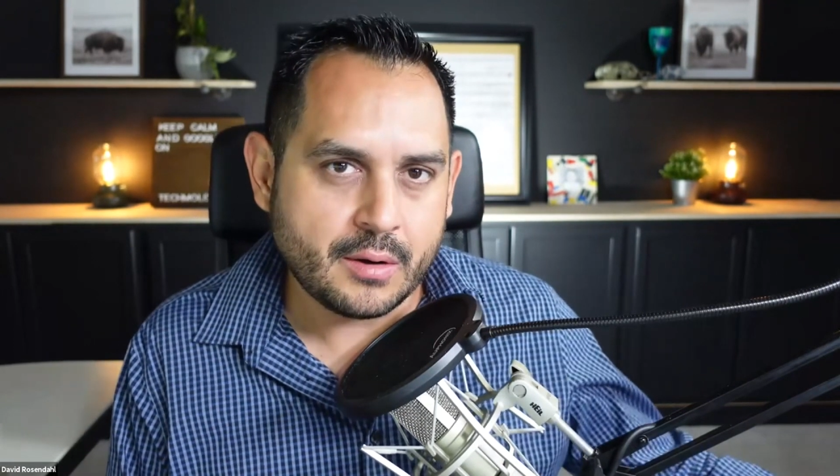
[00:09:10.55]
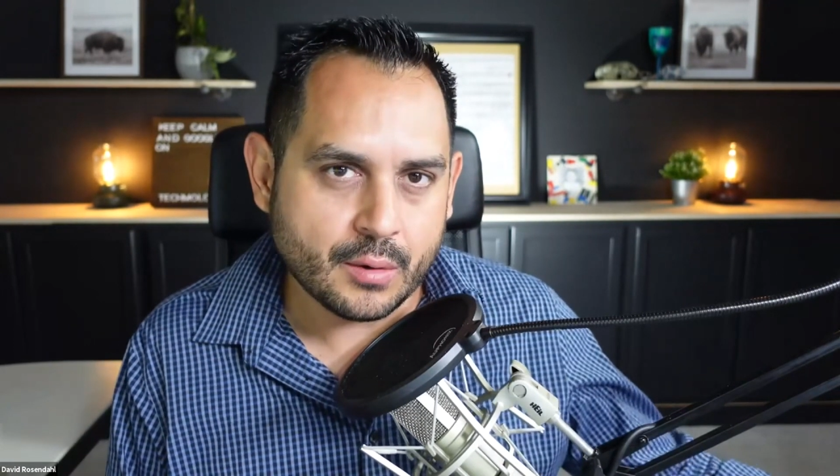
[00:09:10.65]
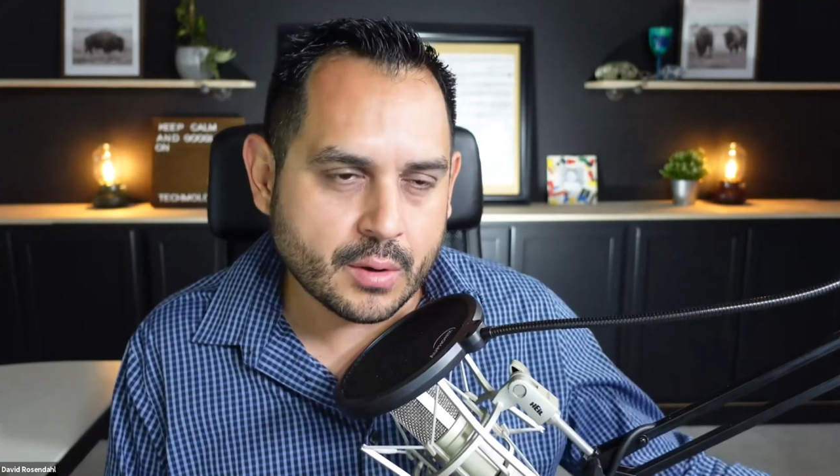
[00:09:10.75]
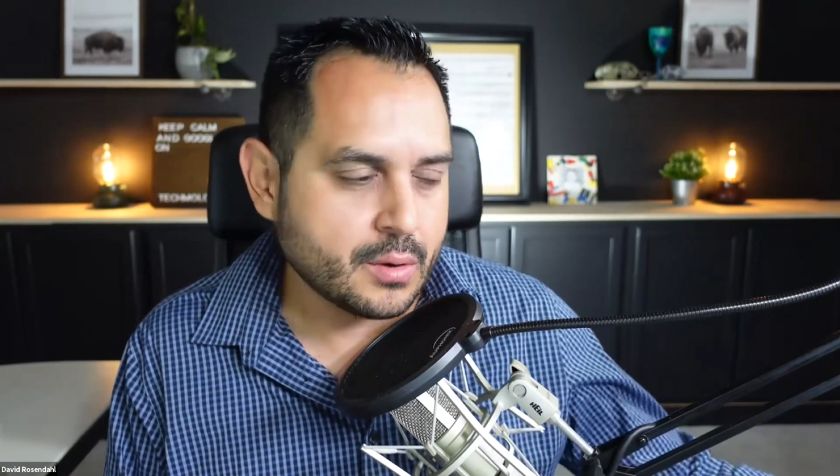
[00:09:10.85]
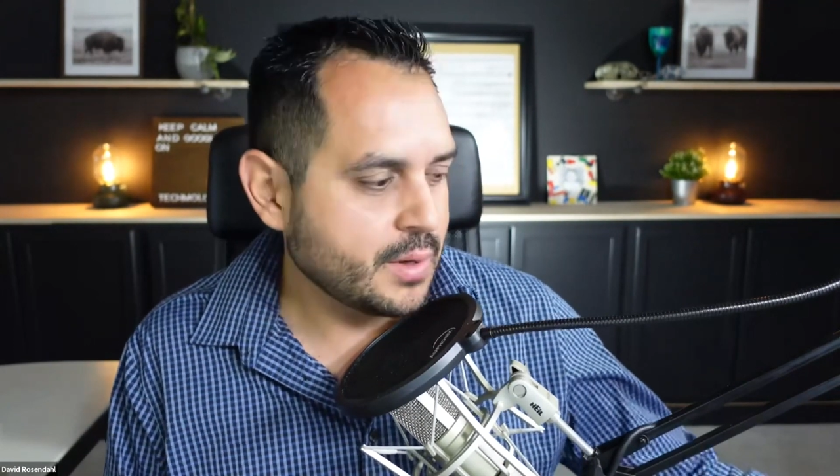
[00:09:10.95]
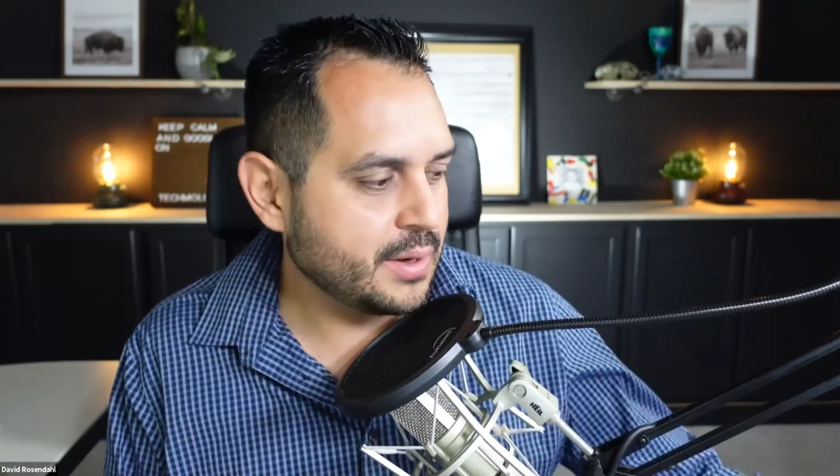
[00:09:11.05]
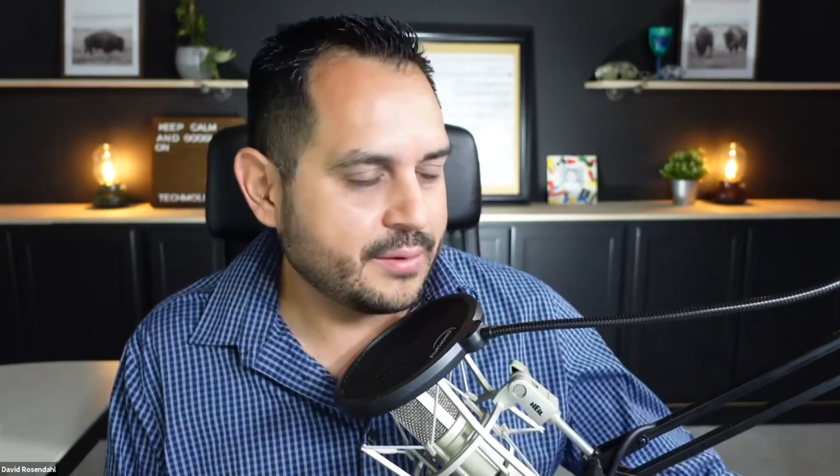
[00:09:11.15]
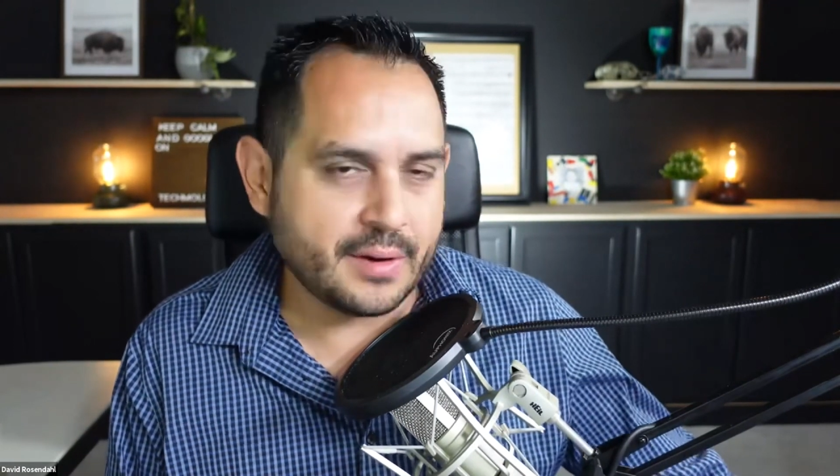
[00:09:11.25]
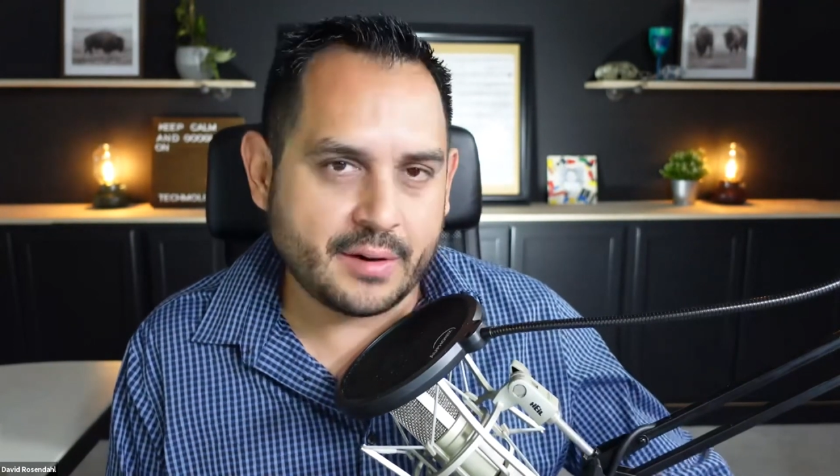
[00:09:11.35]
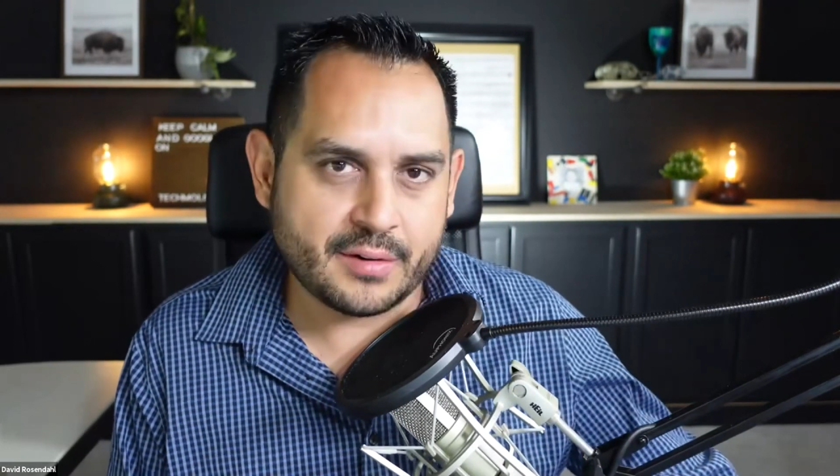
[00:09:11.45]
your
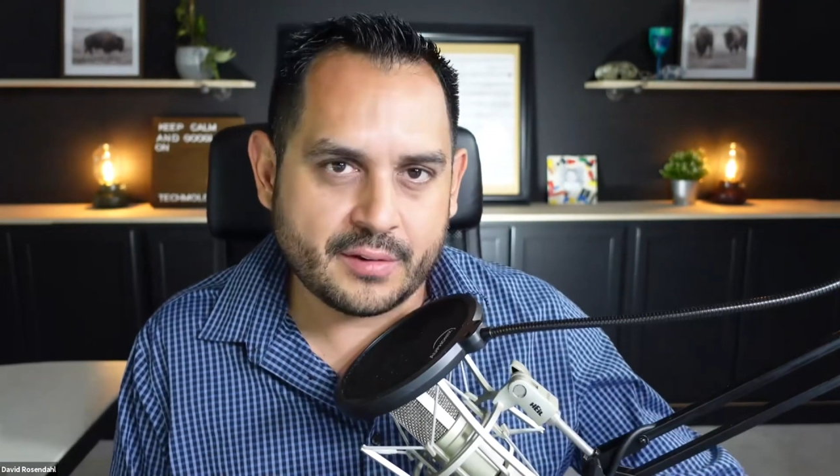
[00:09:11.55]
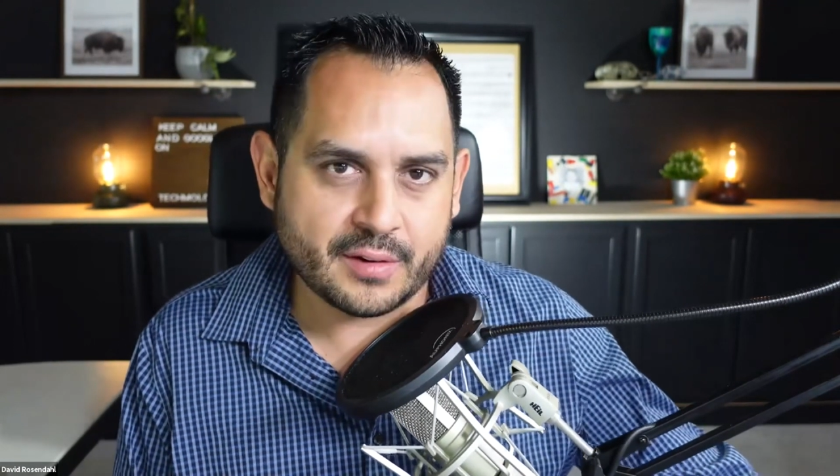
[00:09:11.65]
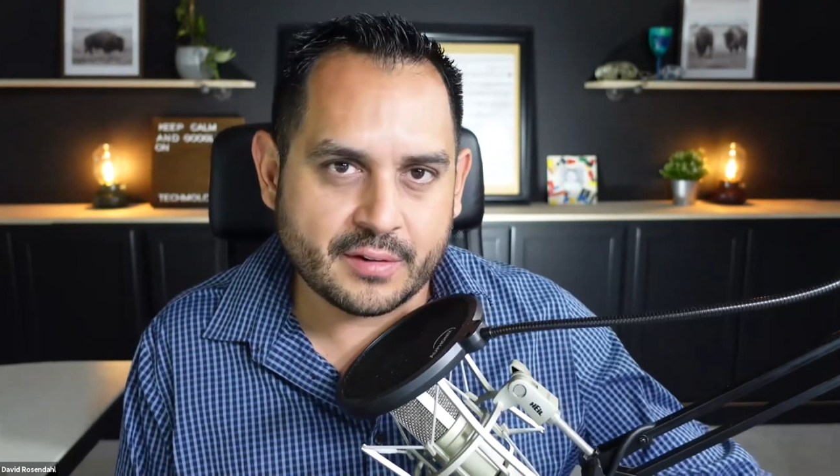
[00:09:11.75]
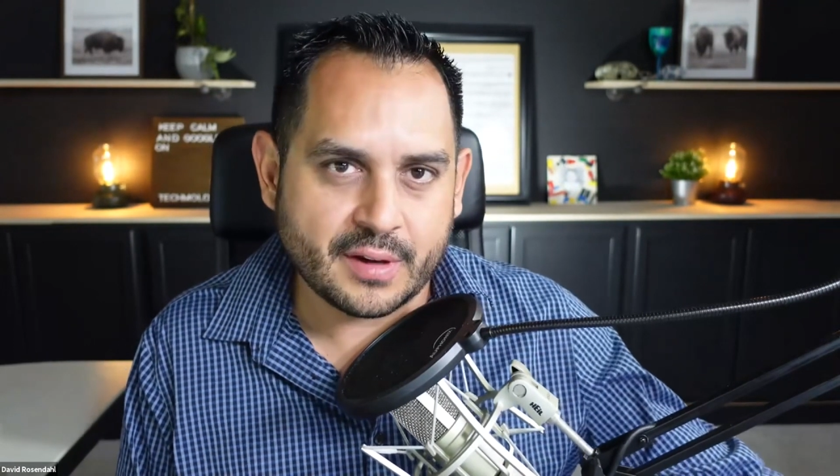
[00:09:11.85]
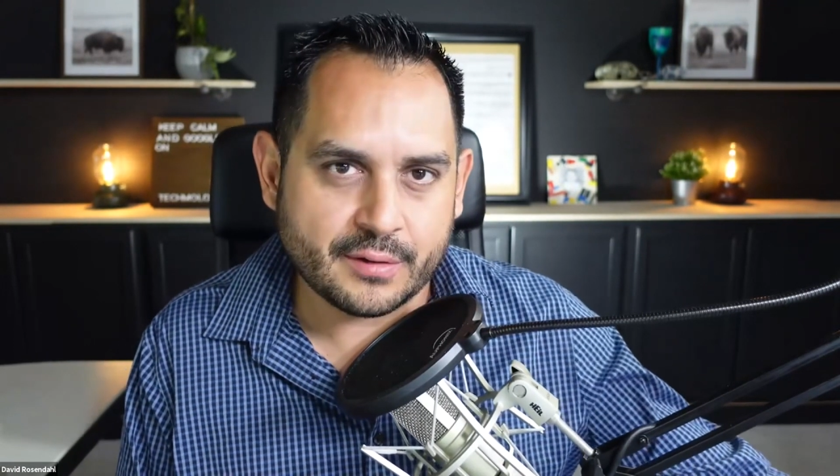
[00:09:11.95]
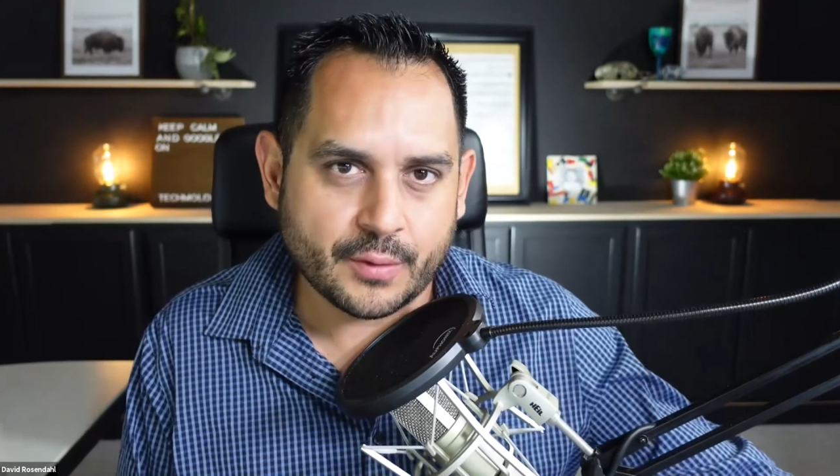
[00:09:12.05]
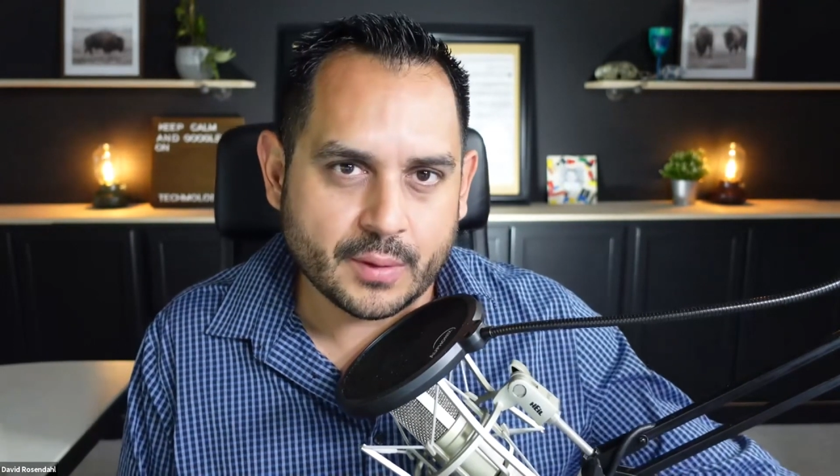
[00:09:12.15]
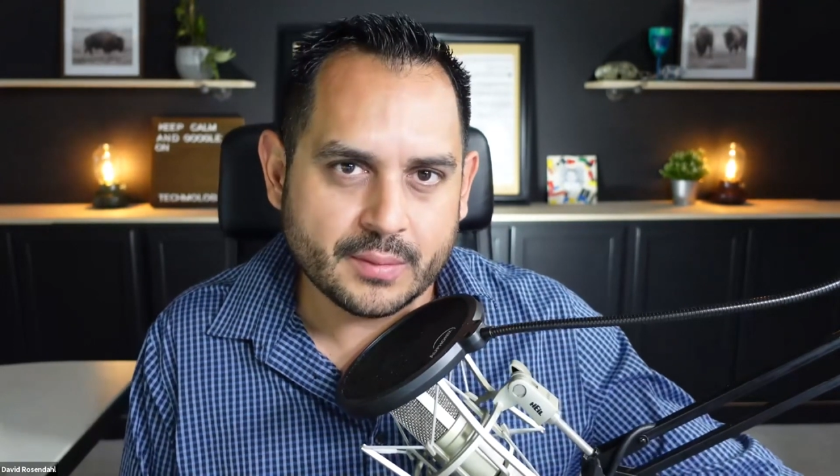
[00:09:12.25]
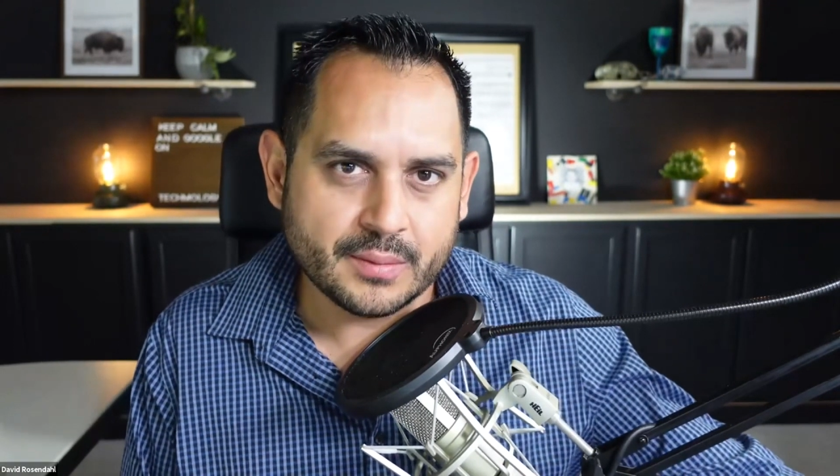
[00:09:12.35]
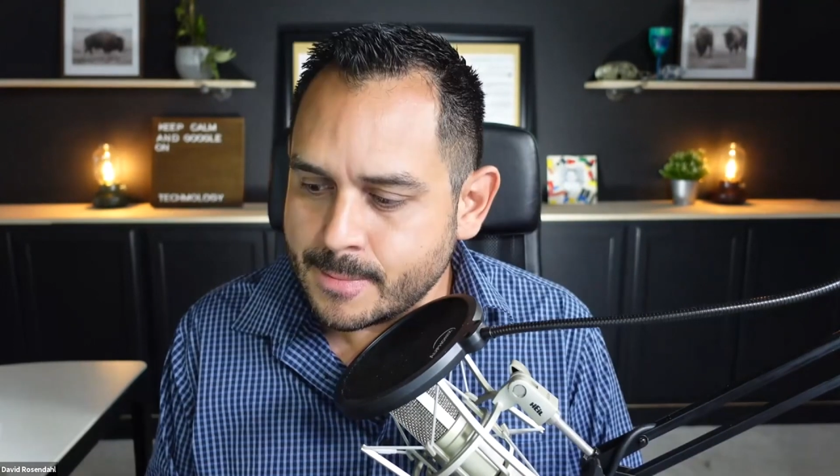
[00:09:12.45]
organization successful.